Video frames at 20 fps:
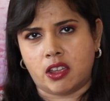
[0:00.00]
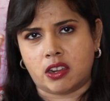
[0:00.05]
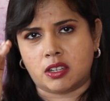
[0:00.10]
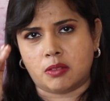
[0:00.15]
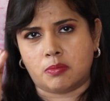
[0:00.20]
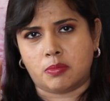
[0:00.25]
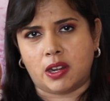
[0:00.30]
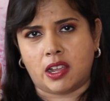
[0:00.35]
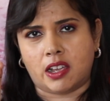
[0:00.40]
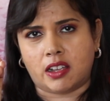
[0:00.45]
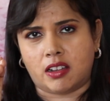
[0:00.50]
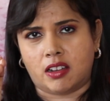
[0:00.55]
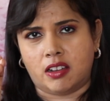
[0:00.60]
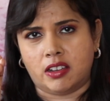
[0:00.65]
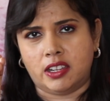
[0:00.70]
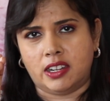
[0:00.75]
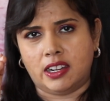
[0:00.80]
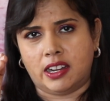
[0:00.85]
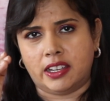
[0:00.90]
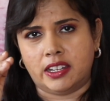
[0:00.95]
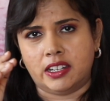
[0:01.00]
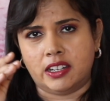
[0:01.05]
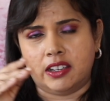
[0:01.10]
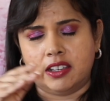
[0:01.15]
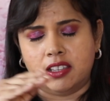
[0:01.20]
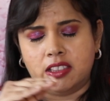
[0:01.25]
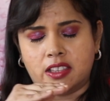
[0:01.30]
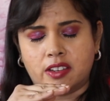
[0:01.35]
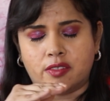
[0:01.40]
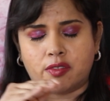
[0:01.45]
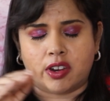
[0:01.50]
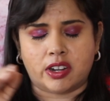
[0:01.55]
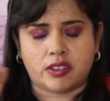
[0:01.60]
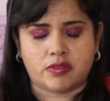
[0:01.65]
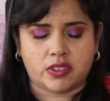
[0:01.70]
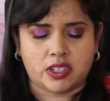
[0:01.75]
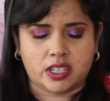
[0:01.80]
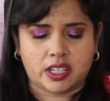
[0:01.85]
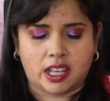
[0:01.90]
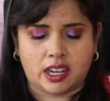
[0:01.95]
and a black eyeliner in their
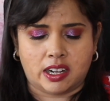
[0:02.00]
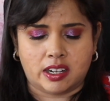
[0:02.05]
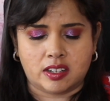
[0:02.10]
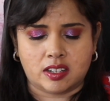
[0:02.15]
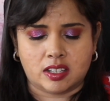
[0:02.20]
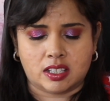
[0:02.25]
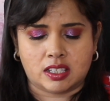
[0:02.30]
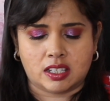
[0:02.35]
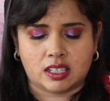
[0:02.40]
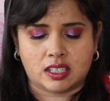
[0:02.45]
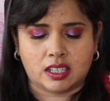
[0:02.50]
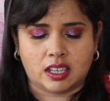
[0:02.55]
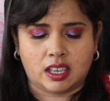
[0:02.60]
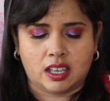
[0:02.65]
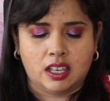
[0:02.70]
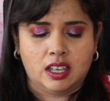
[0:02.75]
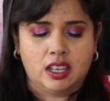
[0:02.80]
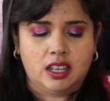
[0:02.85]
advent calendars this year.